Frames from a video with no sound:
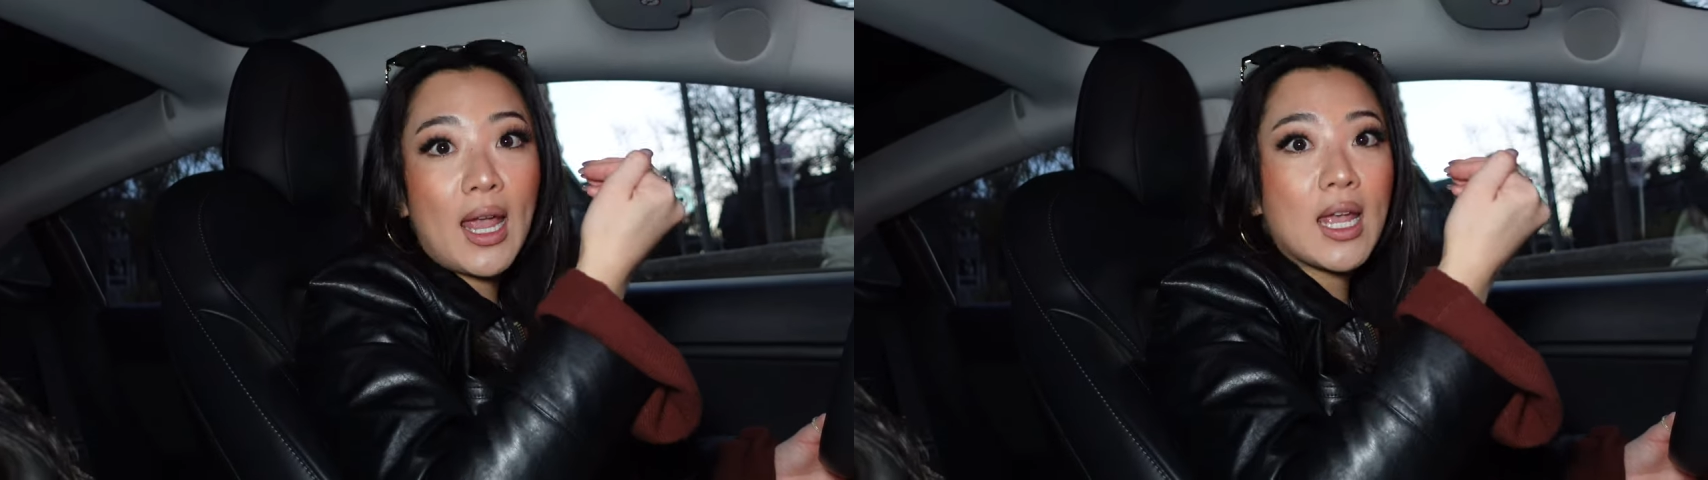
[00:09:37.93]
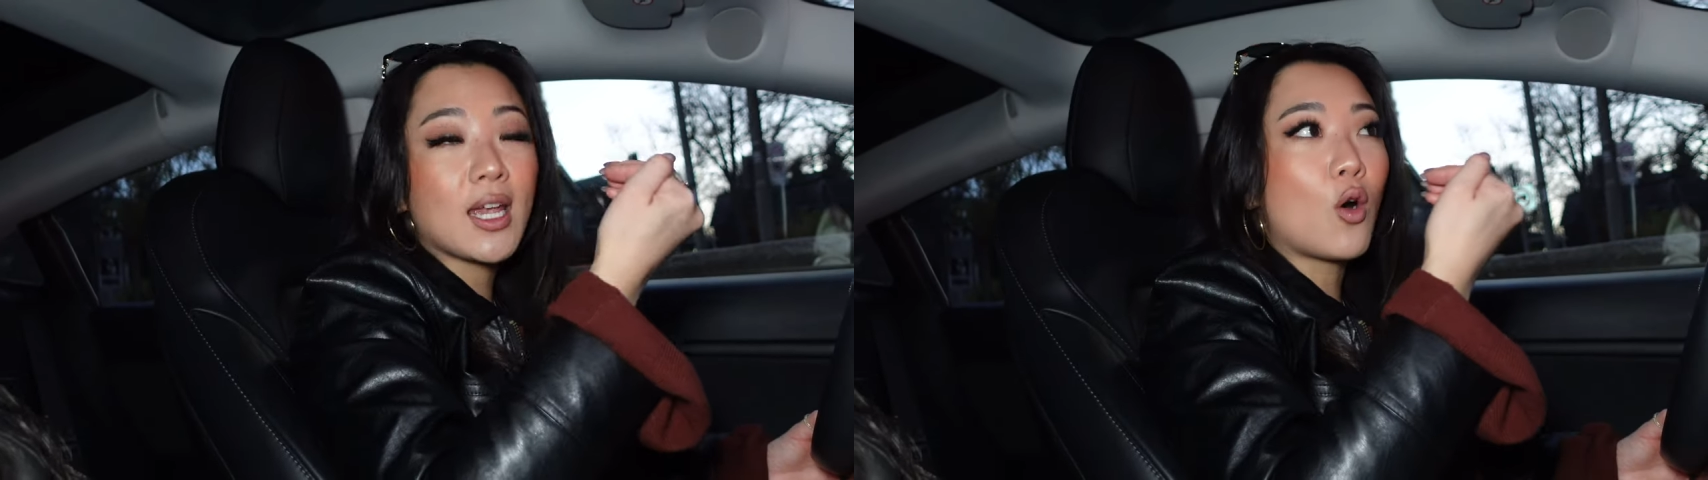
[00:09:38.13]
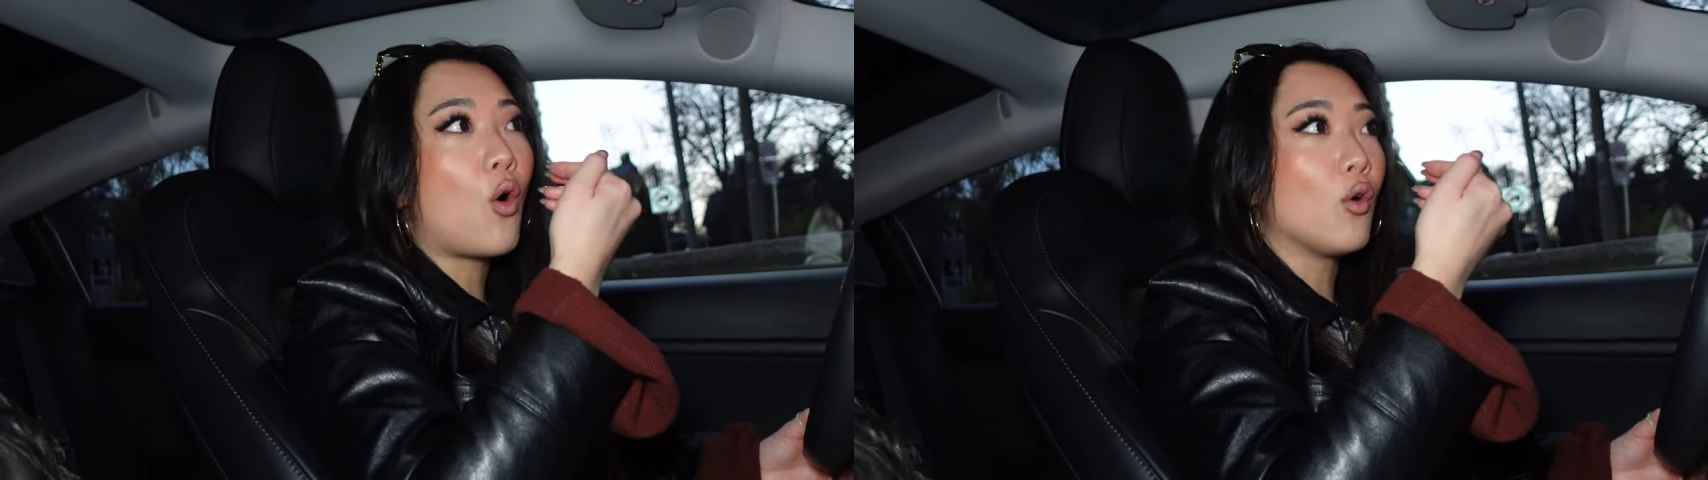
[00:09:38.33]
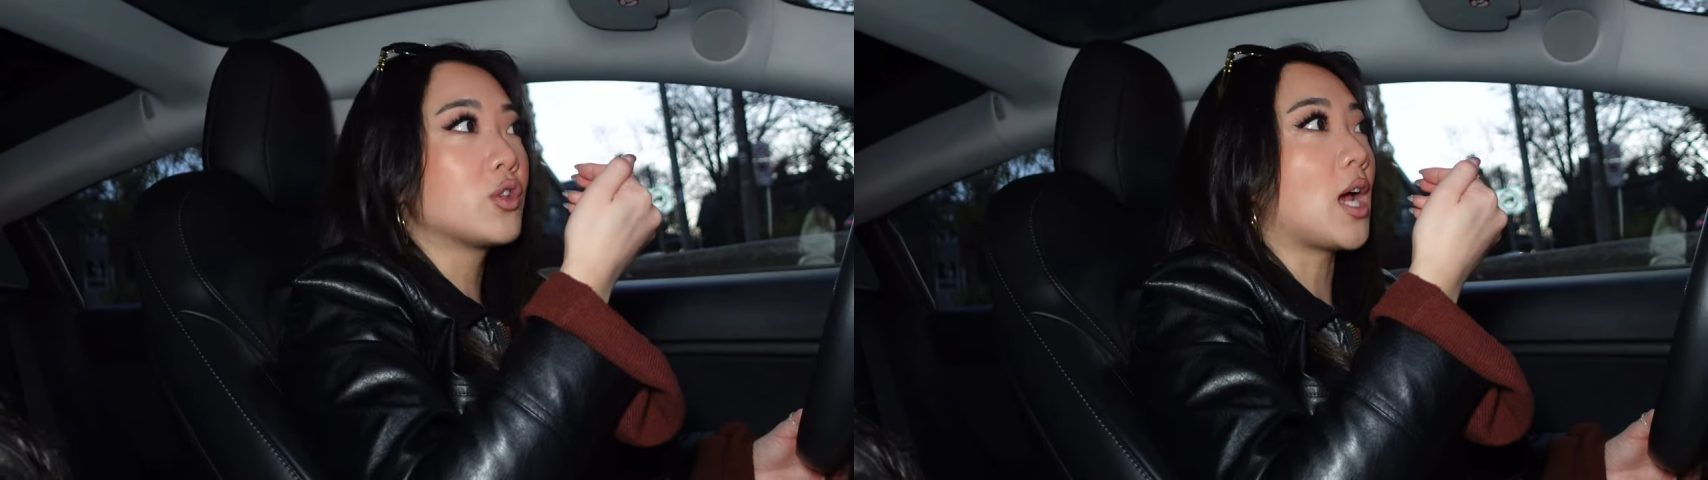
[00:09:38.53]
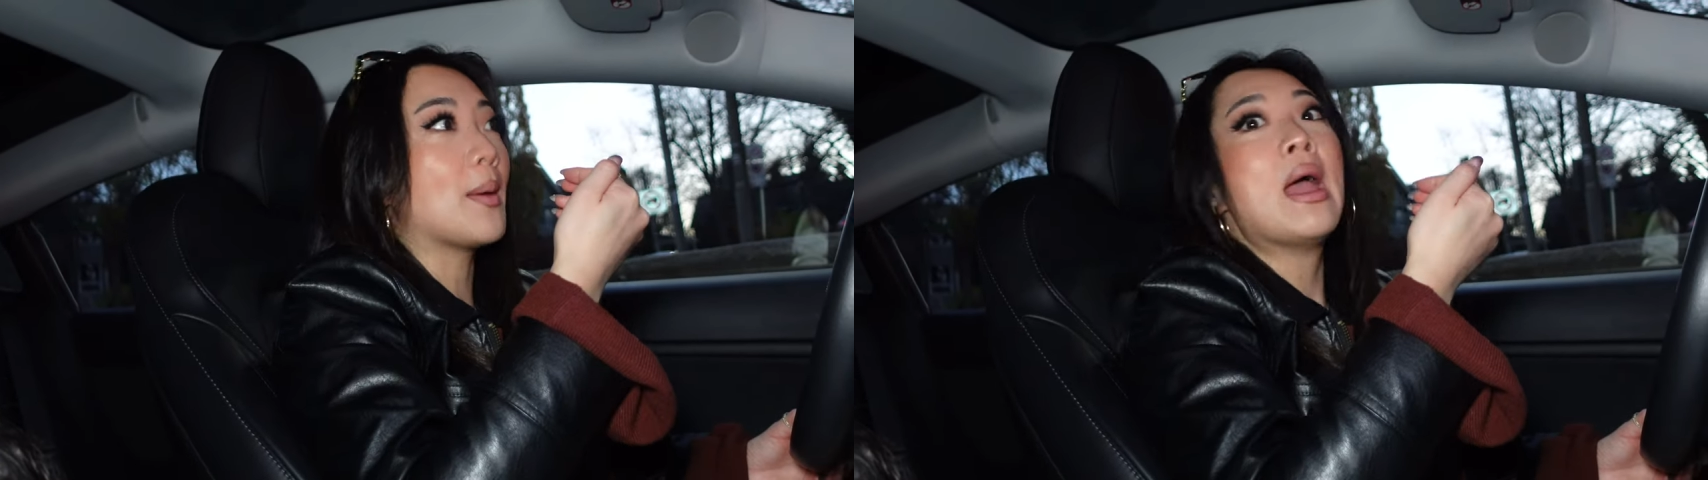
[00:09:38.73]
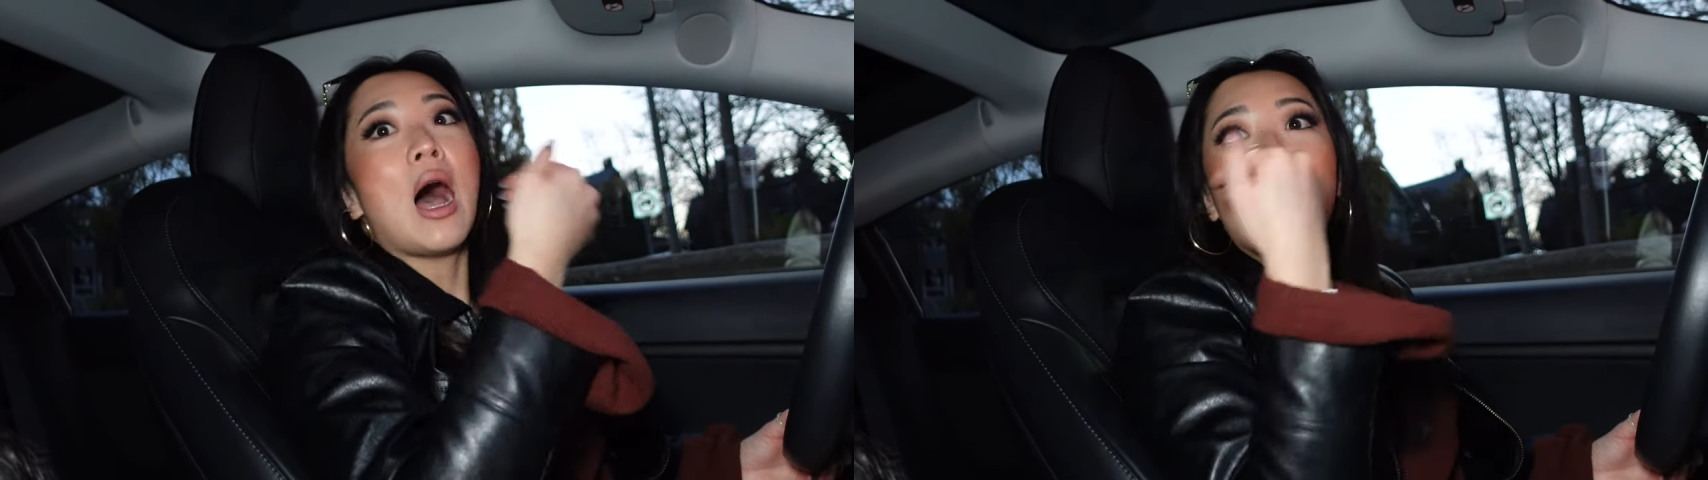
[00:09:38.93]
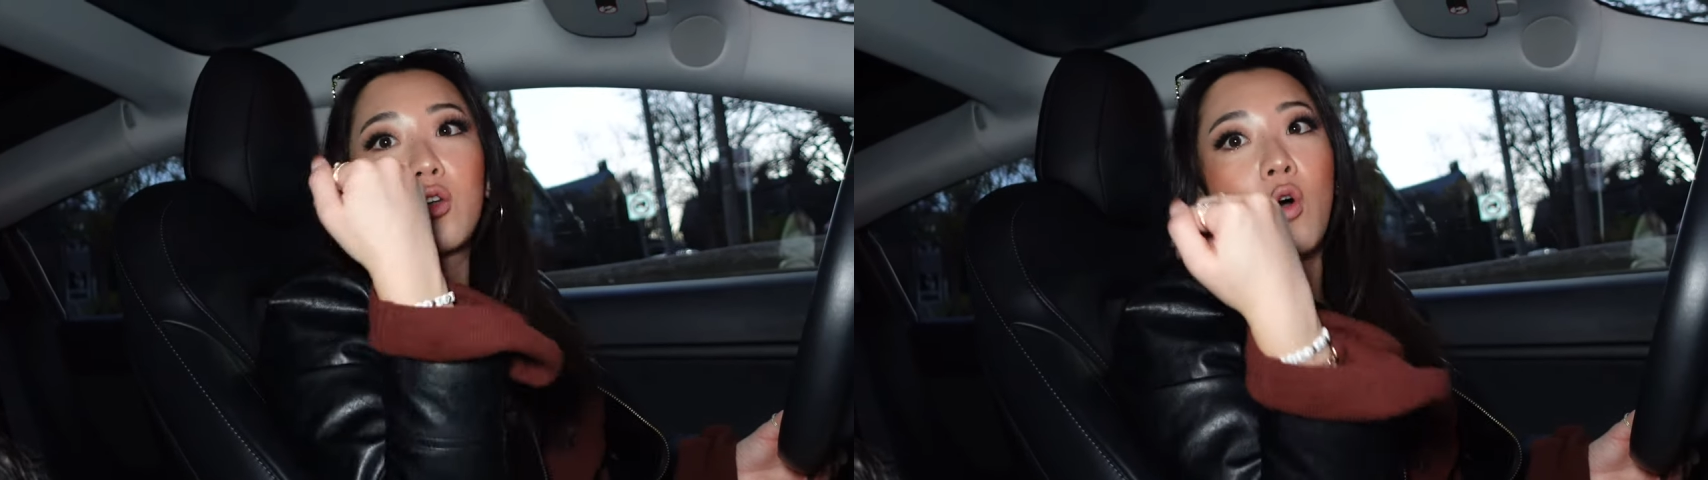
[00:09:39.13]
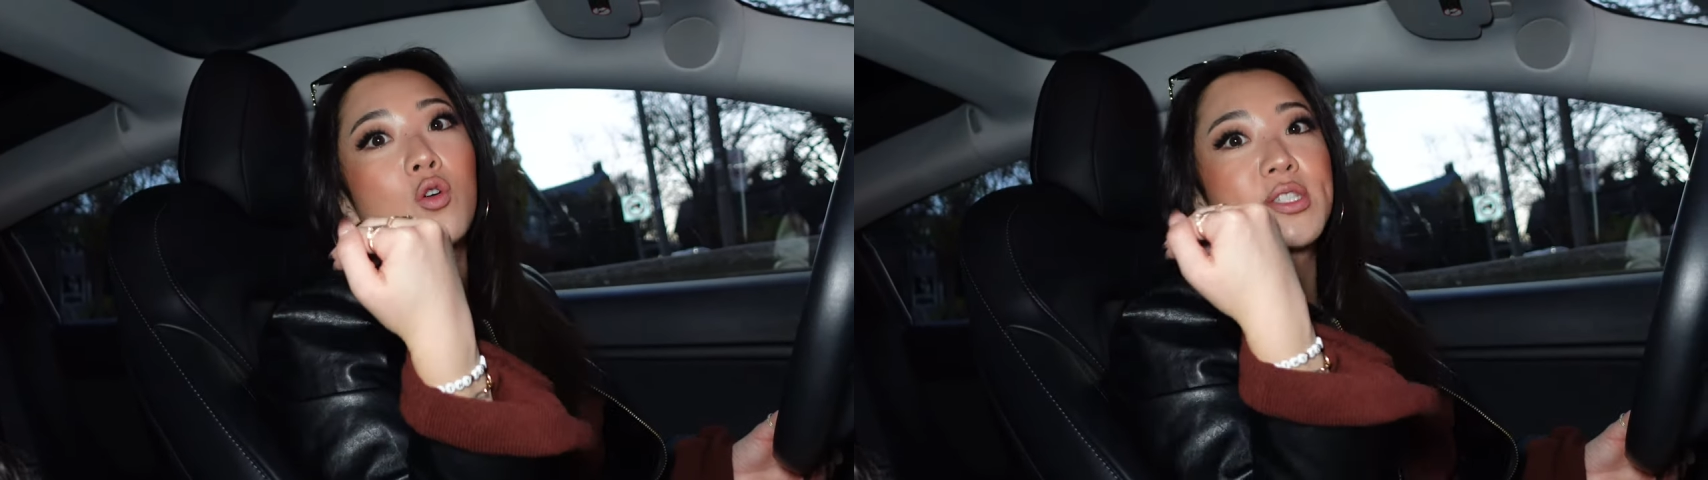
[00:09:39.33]
hang out all the time. I
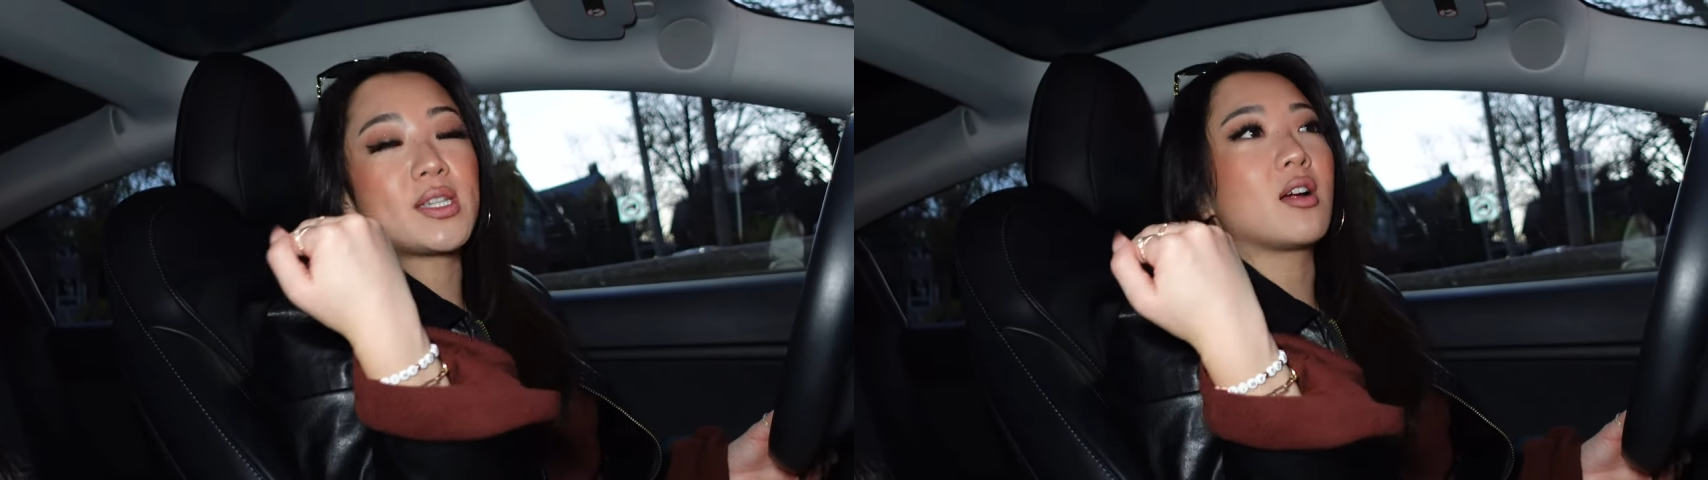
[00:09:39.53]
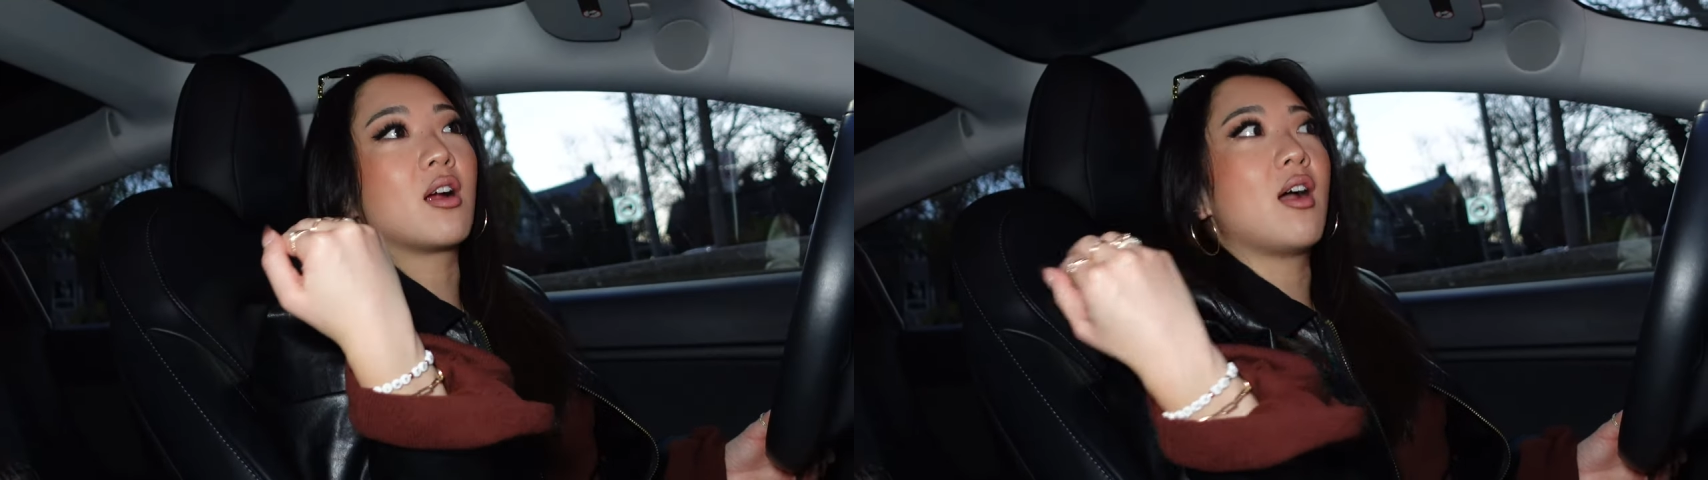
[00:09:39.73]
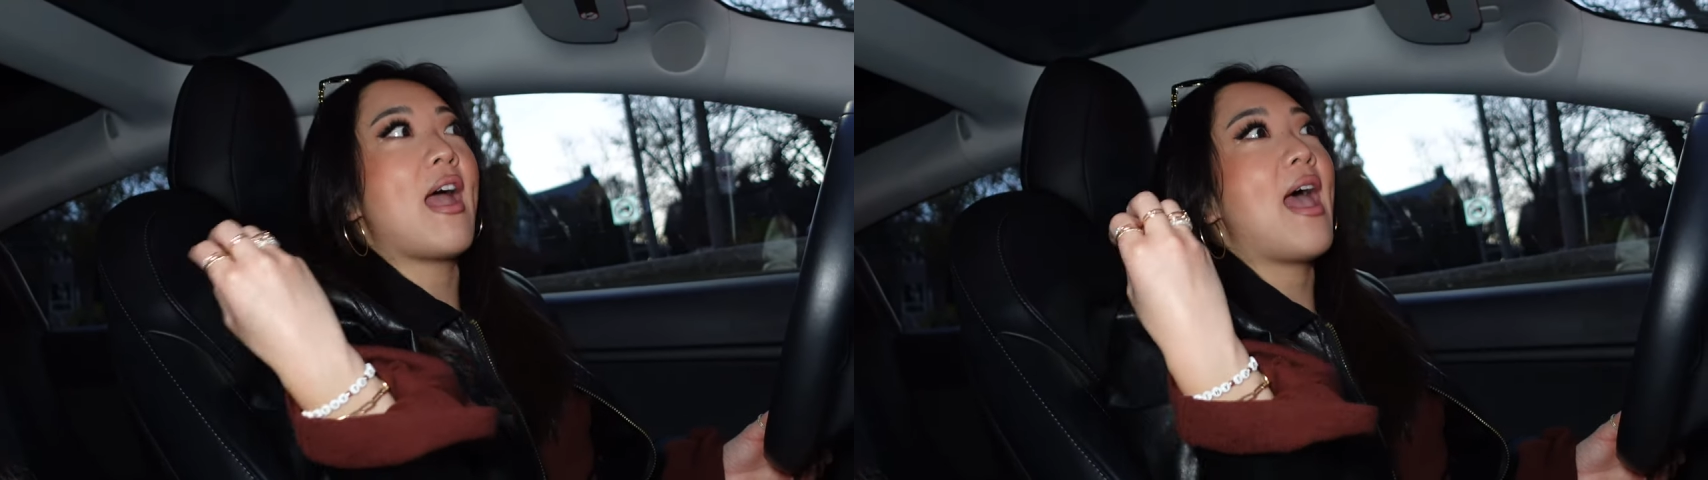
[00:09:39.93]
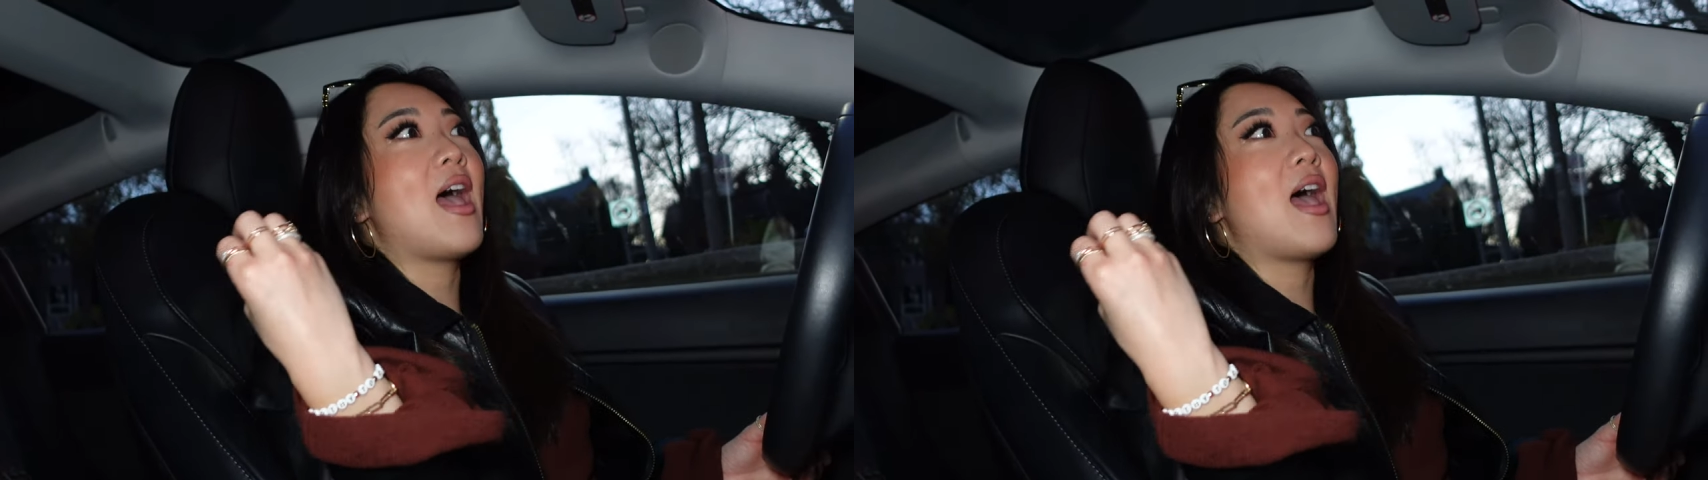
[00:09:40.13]
call Sarah